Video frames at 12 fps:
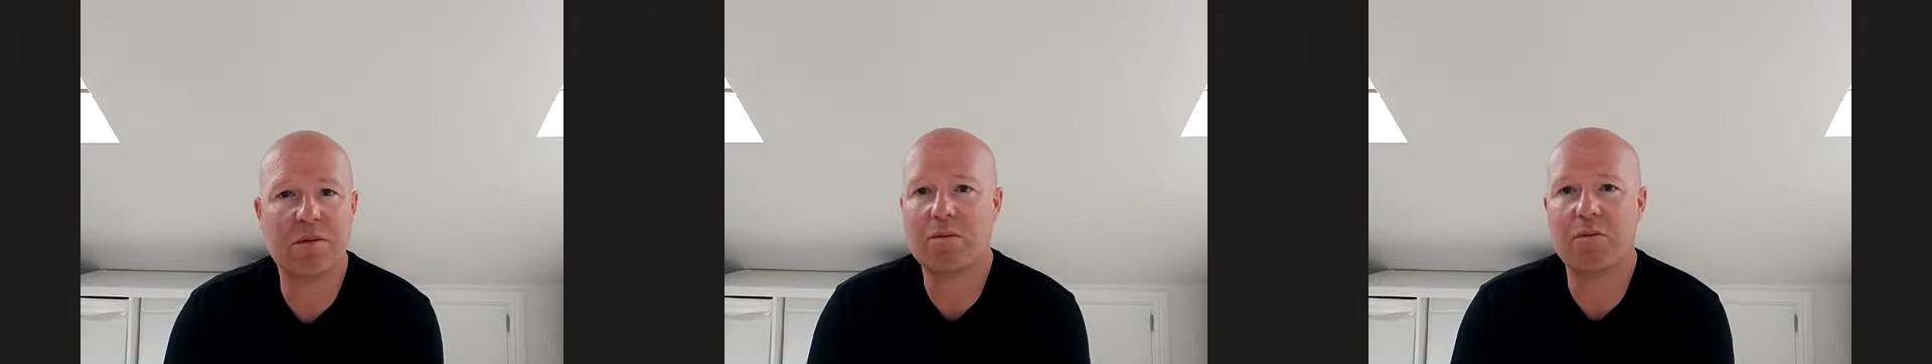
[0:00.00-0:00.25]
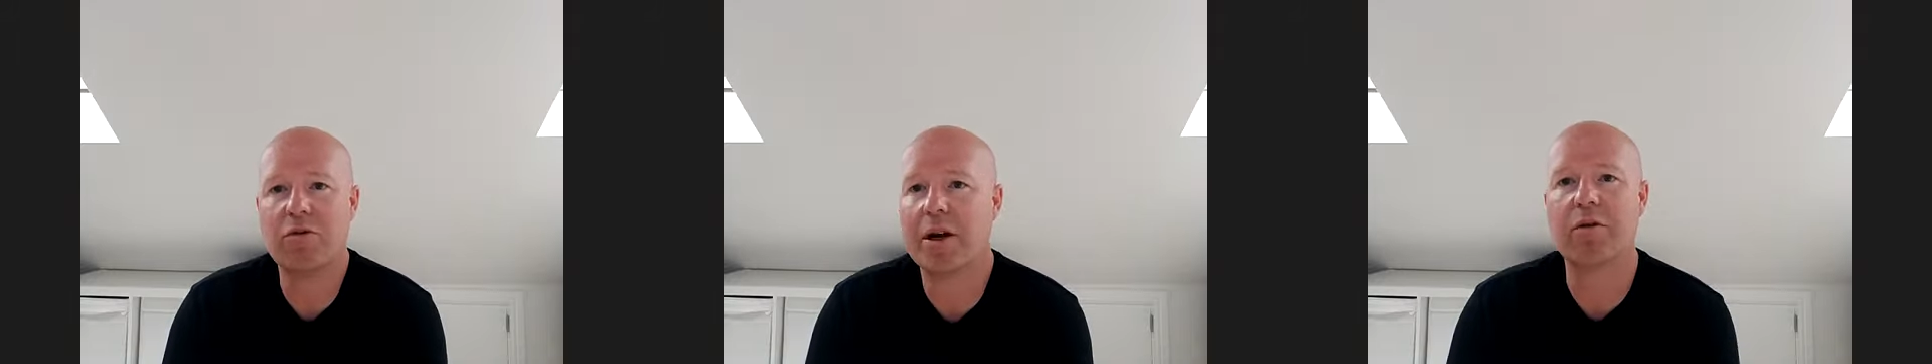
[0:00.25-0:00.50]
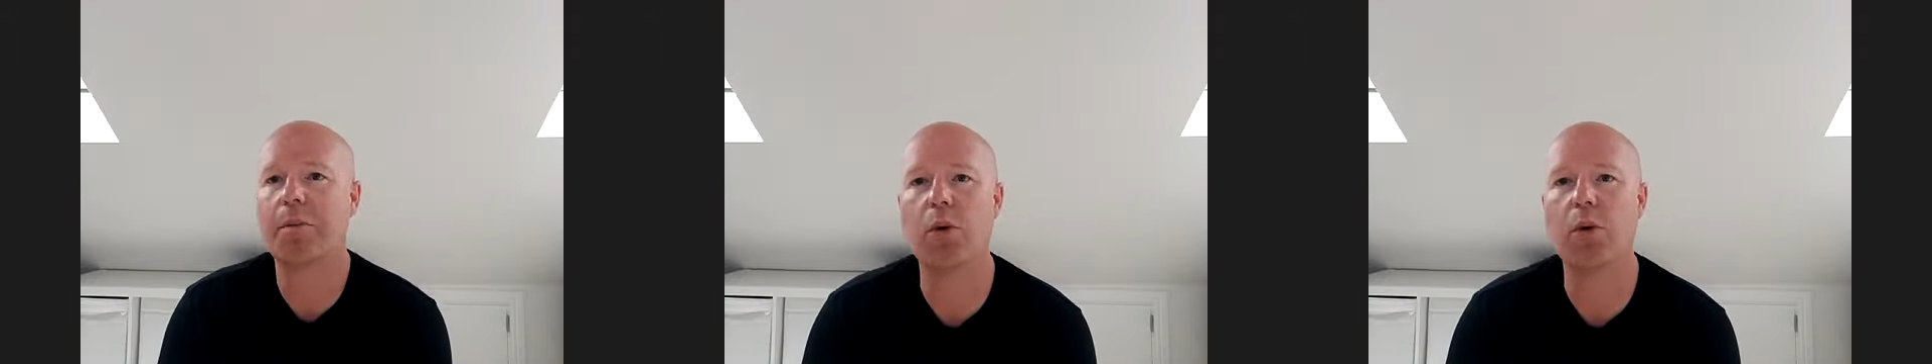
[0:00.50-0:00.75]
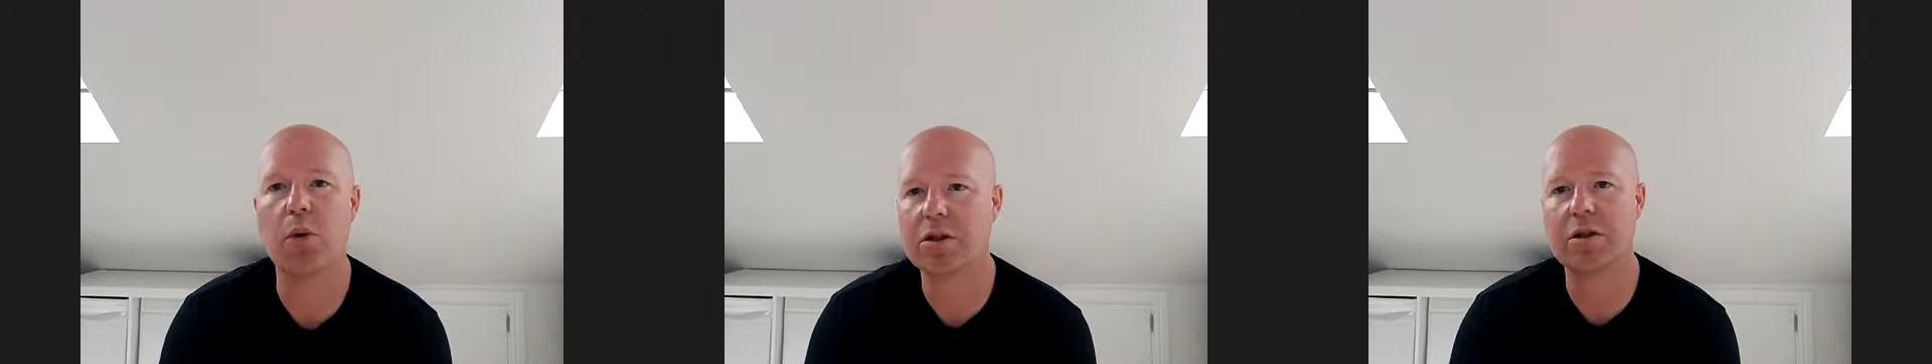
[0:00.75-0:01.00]
running
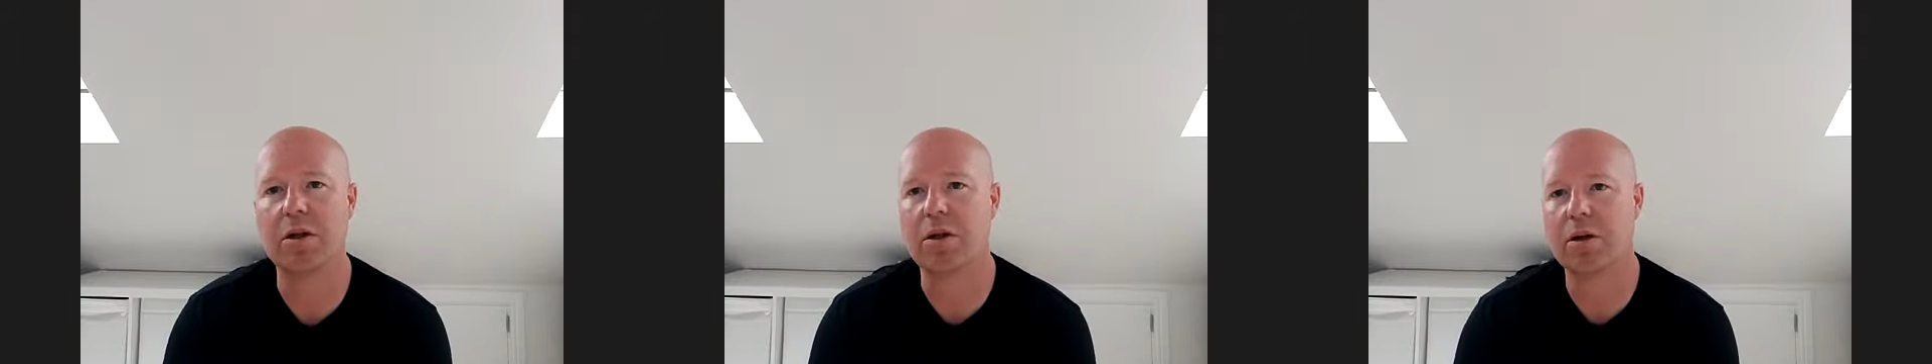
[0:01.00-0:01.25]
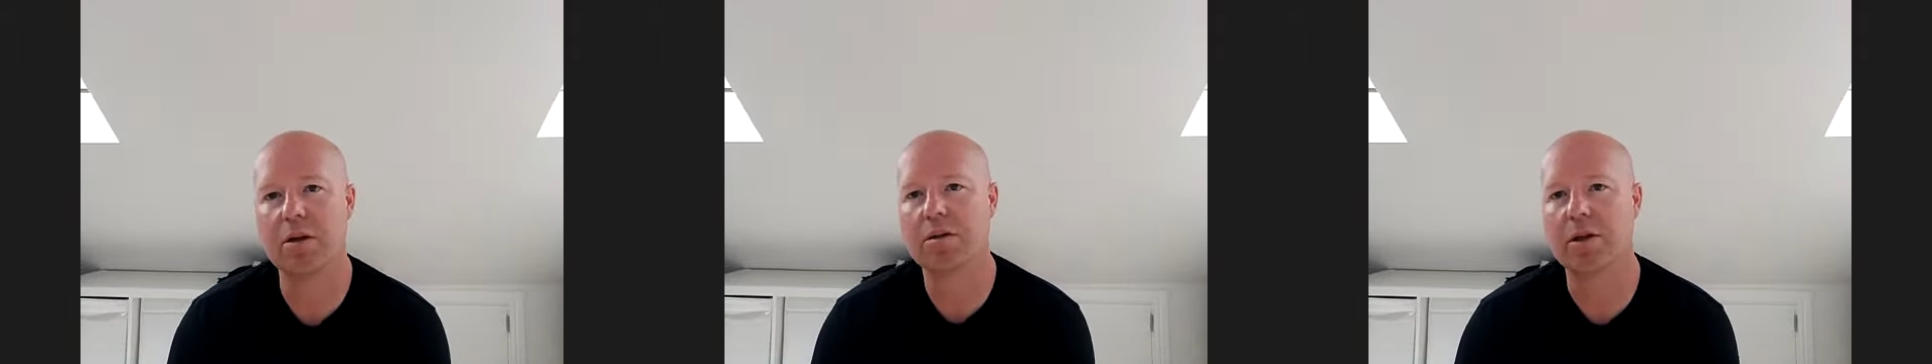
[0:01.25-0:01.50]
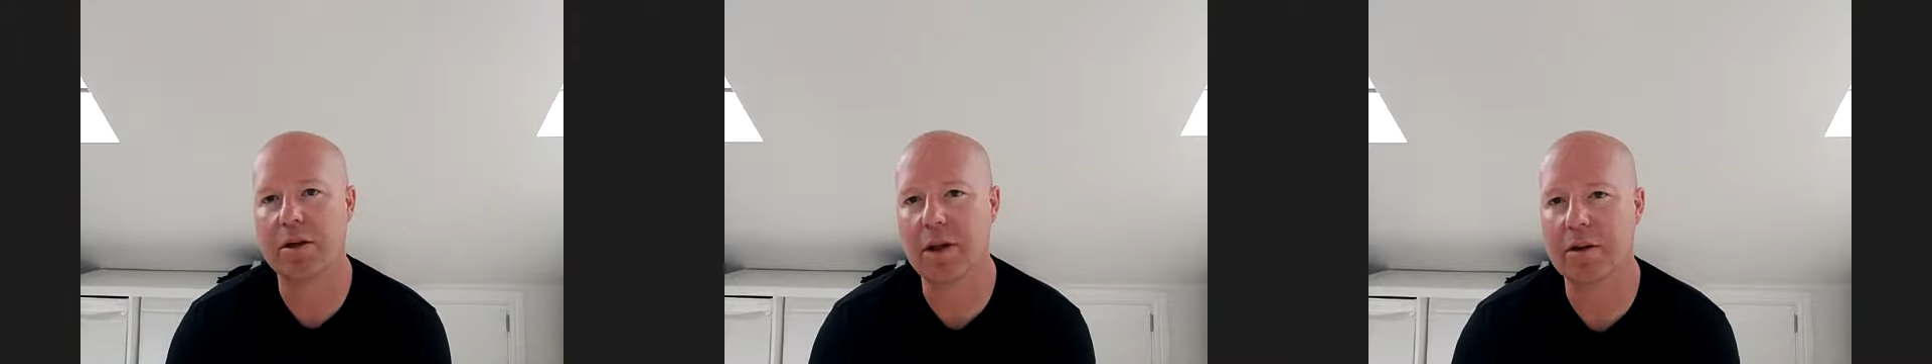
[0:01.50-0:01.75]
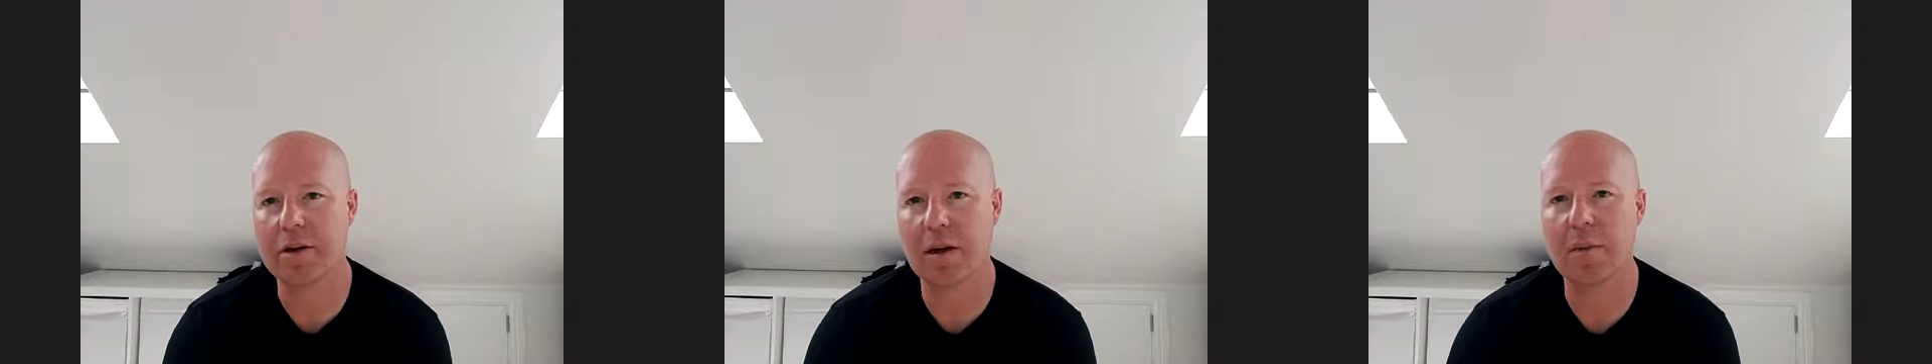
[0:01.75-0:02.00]
reports a lot you know
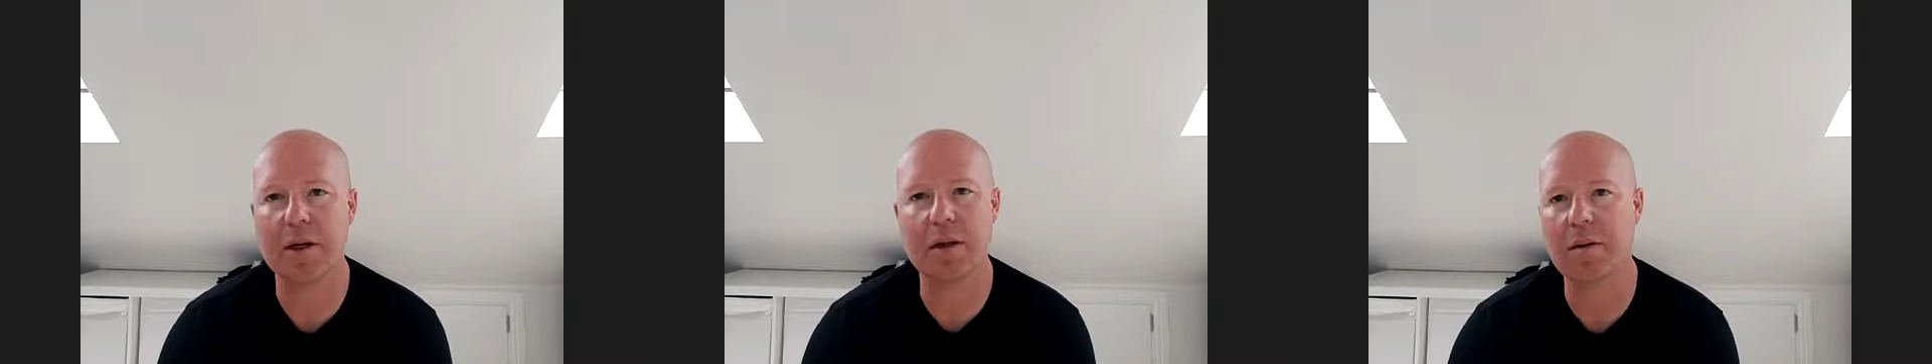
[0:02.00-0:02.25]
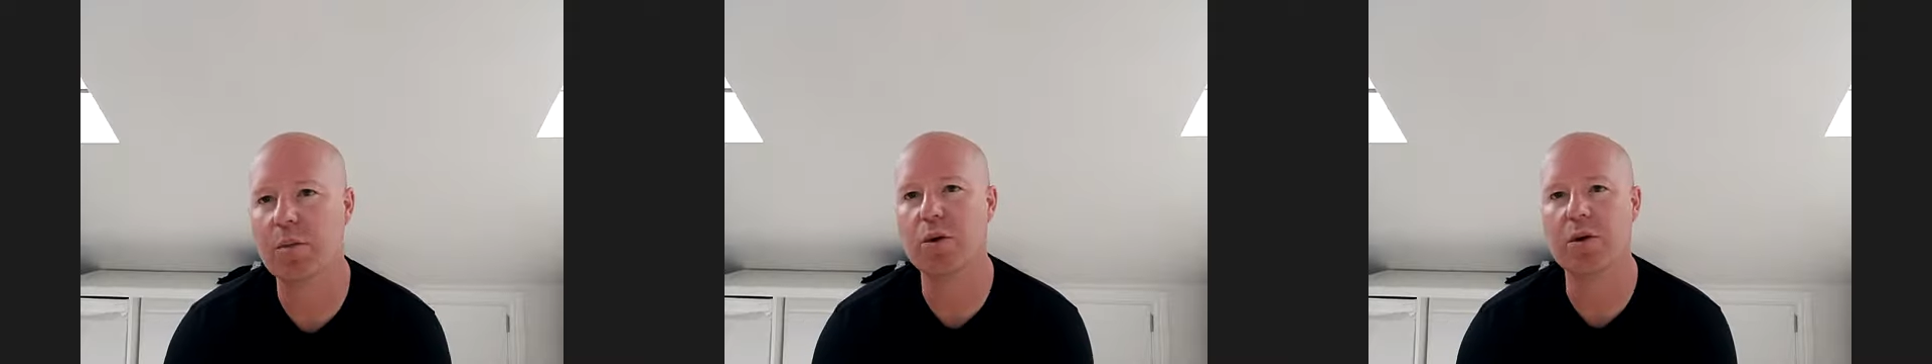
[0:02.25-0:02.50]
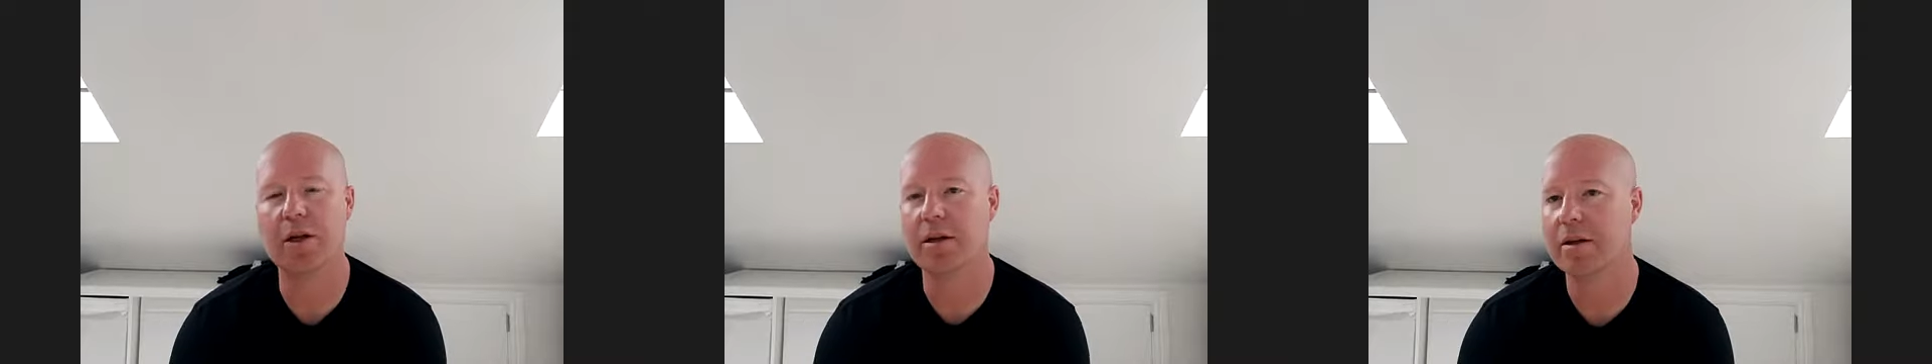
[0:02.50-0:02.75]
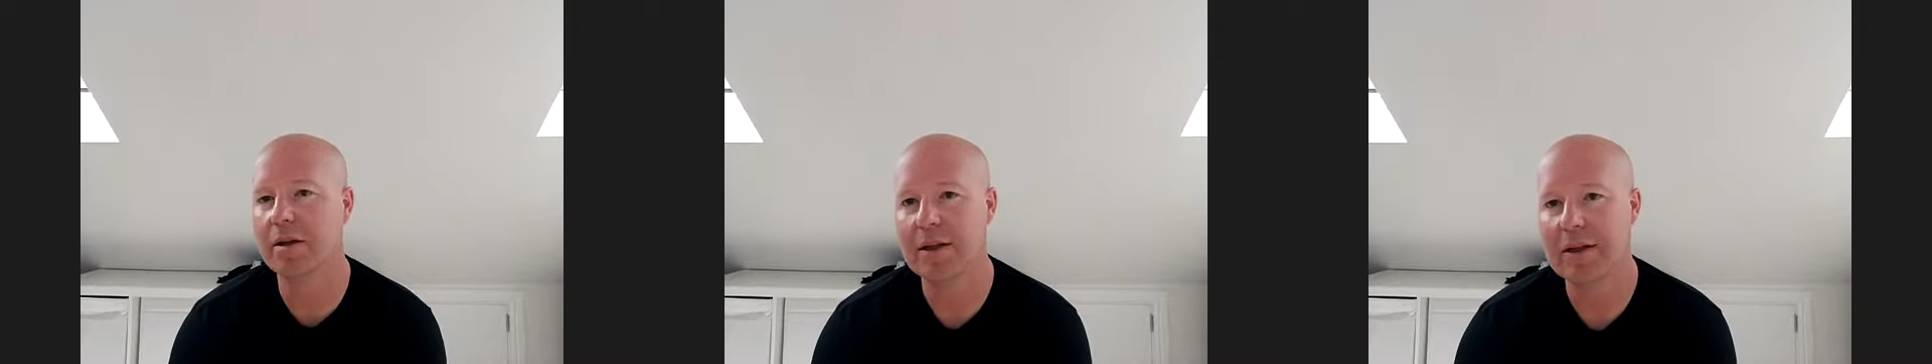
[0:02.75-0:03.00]
they'd come in in the morning